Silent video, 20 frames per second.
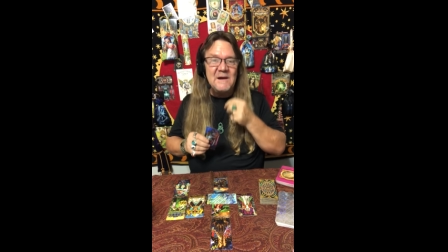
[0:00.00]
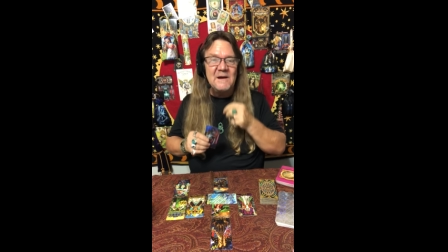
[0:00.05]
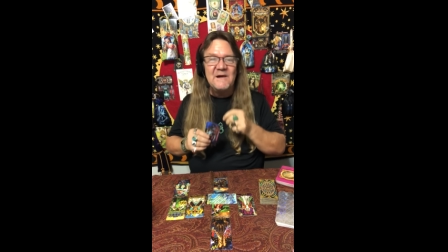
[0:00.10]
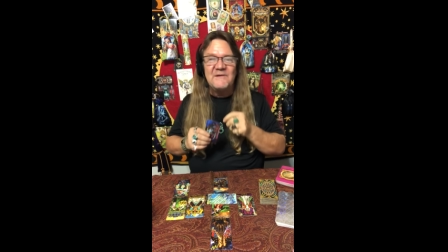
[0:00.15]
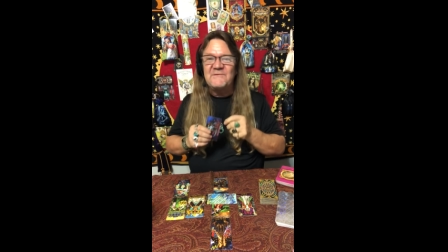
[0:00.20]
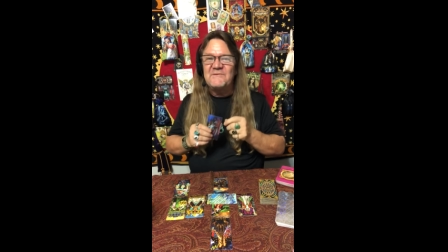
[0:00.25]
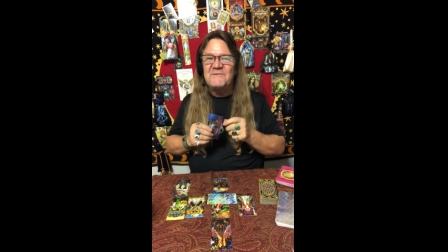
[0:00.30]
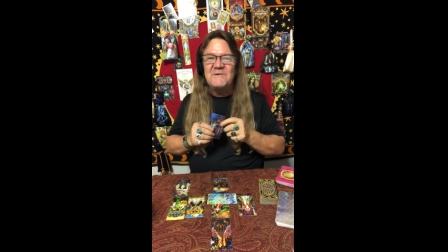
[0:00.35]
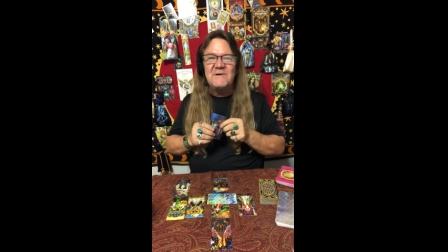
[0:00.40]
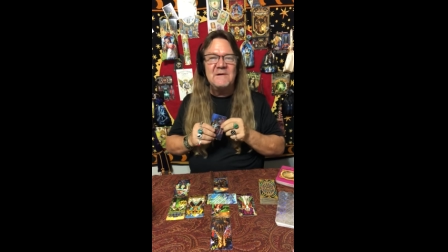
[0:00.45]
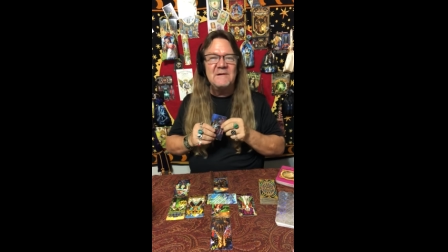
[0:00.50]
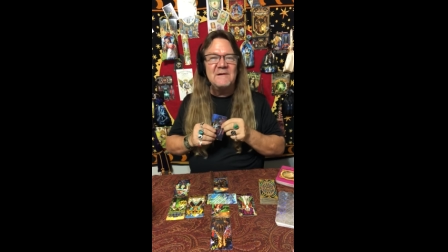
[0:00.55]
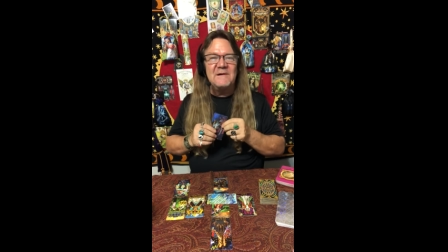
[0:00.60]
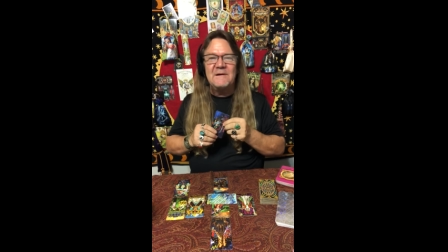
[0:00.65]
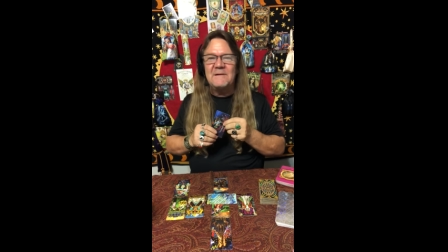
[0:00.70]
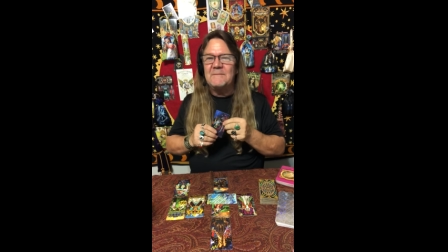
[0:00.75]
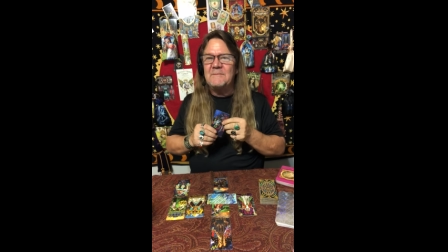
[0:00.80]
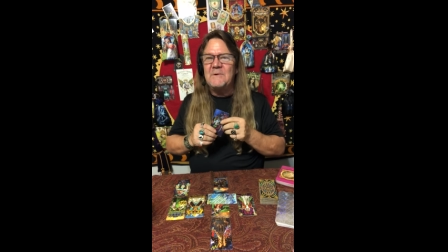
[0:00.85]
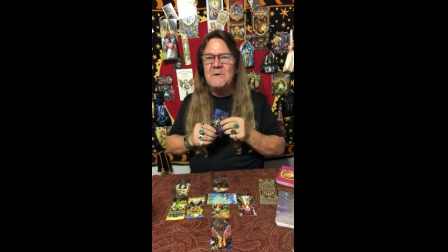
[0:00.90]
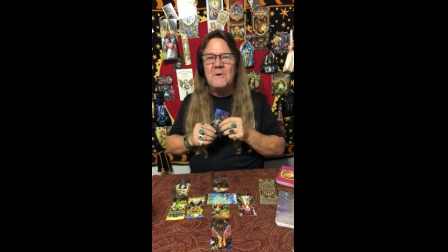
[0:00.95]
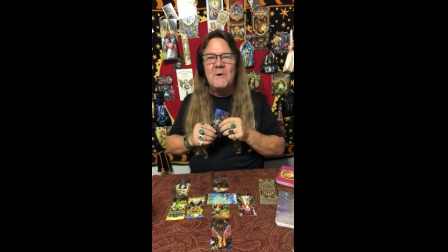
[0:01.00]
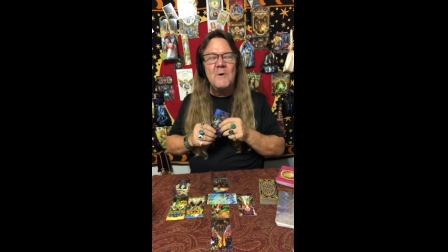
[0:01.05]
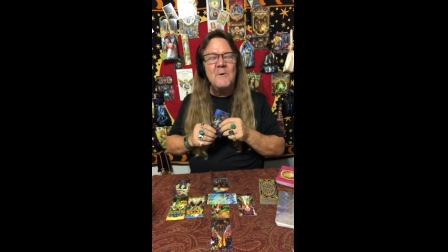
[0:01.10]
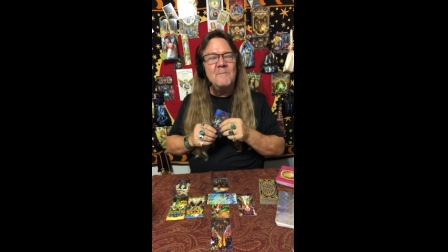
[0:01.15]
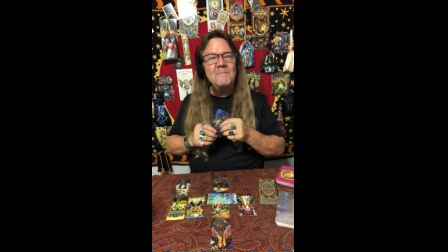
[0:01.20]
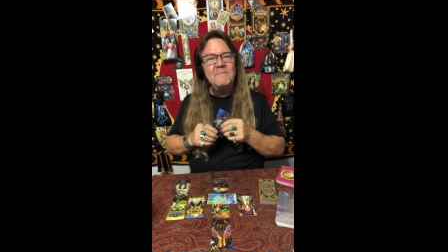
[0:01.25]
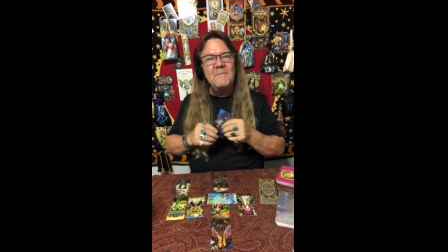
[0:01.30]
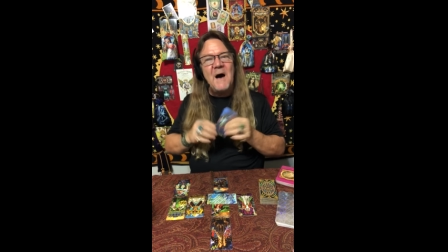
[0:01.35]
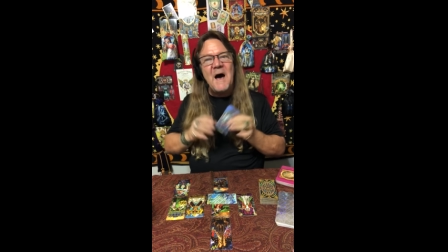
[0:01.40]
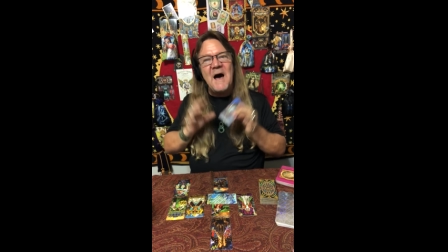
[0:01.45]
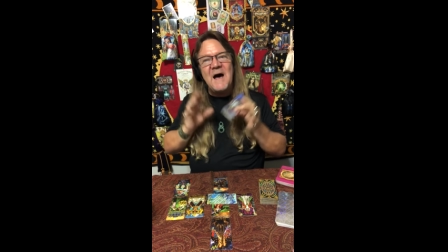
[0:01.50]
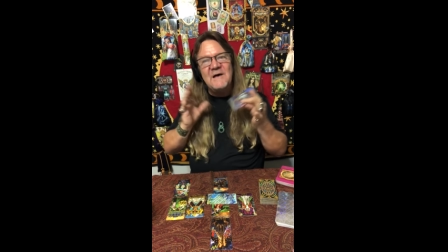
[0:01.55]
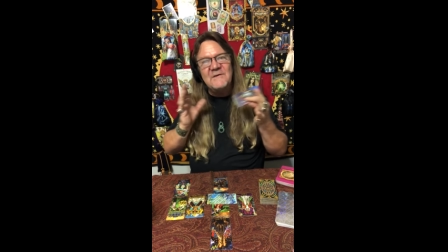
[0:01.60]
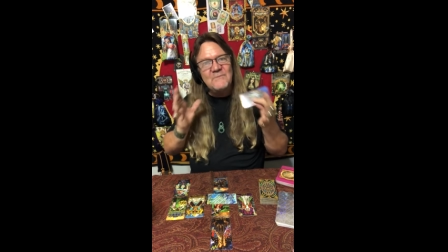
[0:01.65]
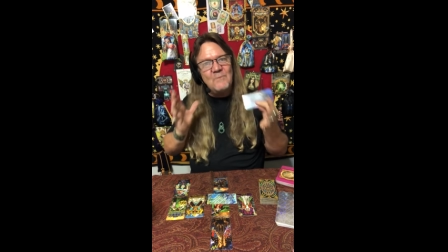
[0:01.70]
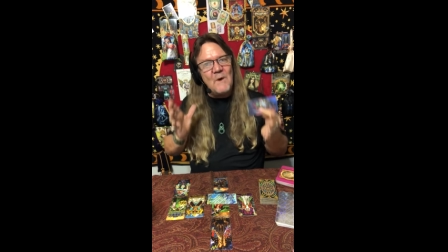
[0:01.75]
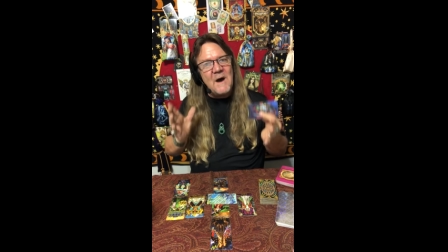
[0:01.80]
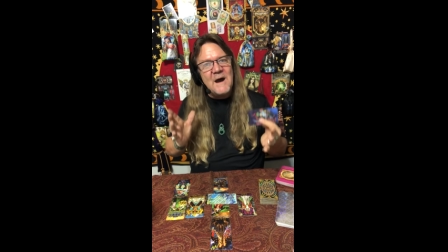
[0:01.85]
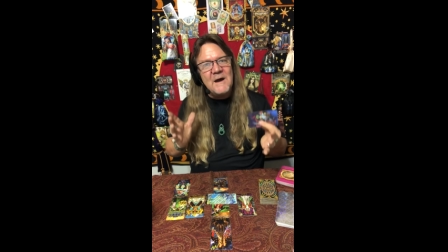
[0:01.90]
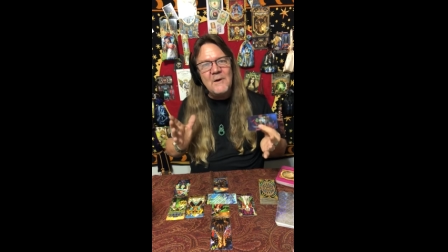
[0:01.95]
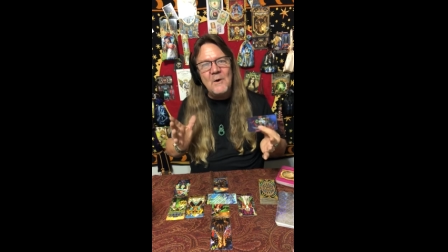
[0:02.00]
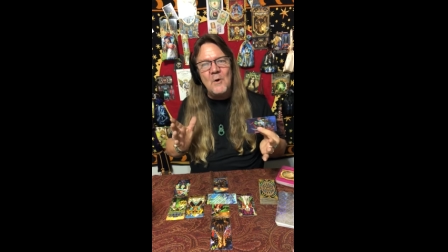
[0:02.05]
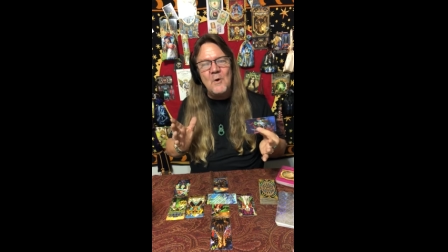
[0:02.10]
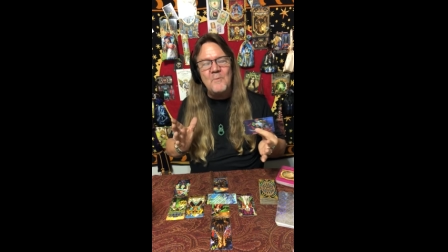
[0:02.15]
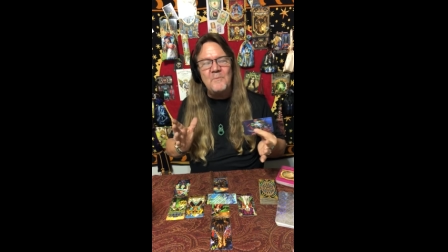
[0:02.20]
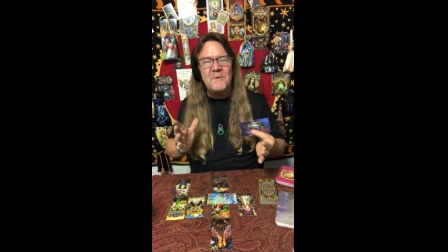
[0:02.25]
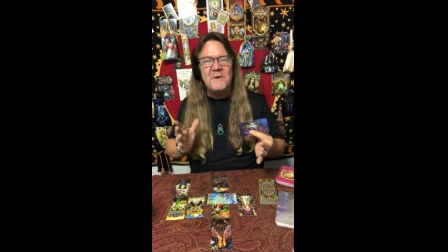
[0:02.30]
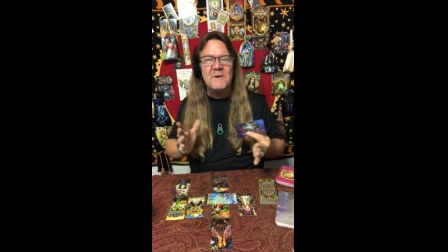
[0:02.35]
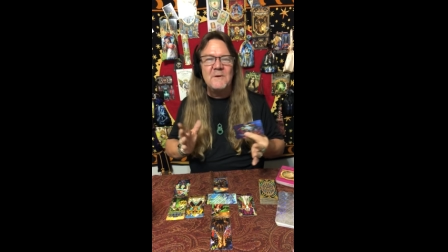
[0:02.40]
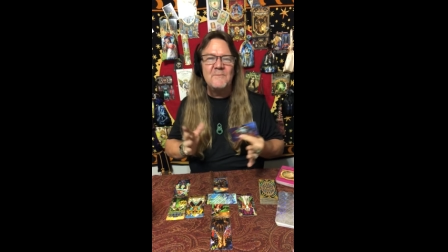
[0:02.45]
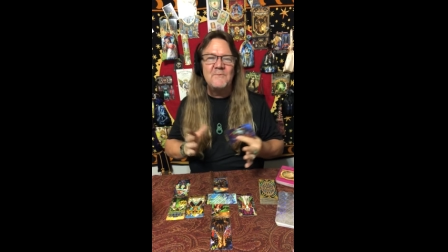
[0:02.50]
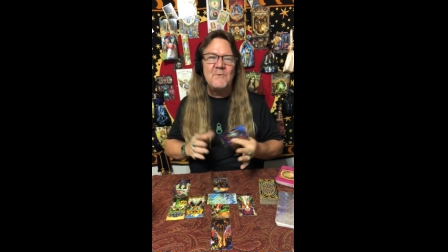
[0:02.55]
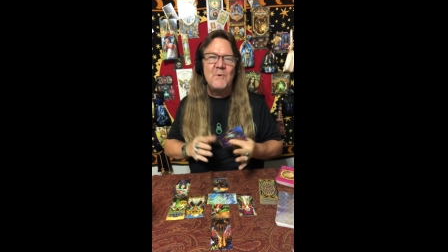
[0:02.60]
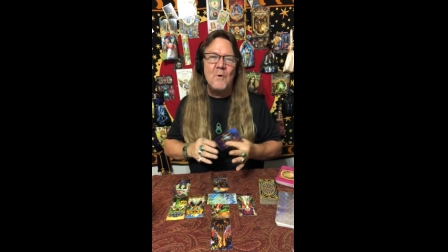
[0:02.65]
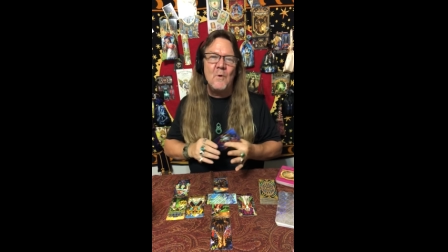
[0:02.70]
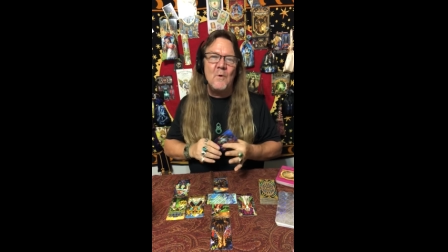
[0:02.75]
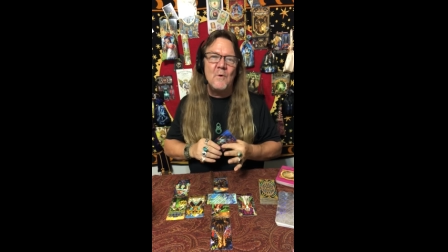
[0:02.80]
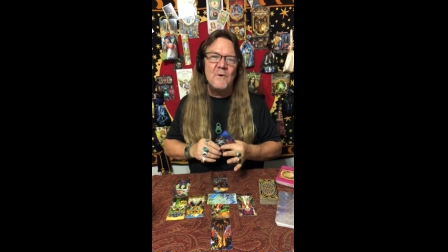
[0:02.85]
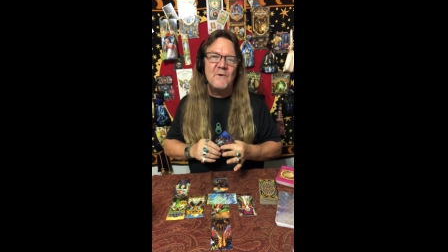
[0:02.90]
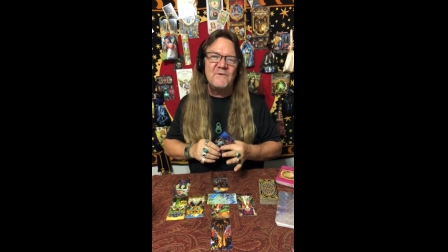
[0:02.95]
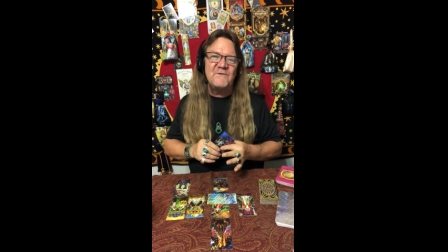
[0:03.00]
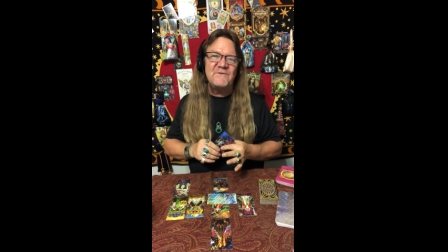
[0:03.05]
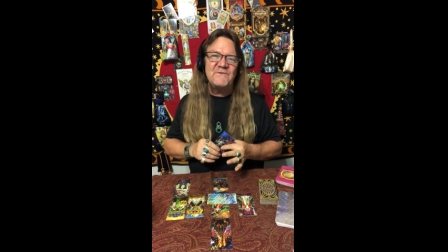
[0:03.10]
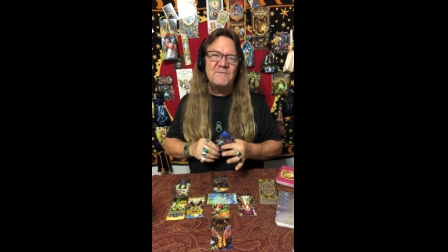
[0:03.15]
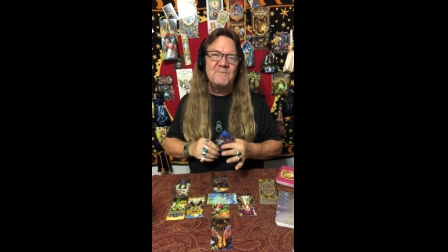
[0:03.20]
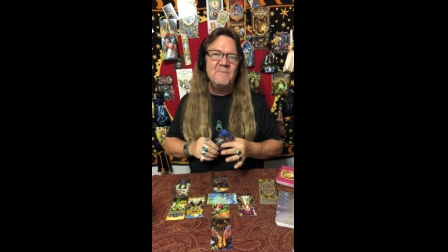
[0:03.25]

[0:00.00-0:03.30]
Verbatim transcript: Let's sit, you know, eyes wide open, of course,